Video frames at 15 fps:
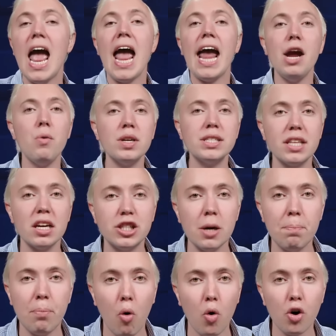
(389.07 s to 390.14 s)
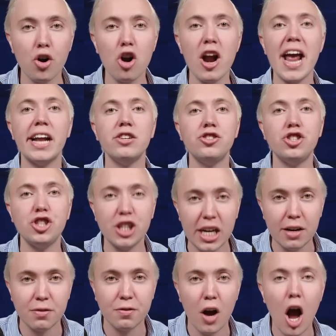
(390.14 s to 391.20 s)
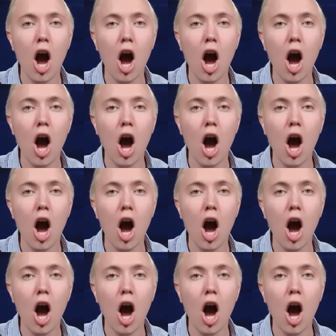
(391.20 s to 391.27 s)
he was the deporter in chief.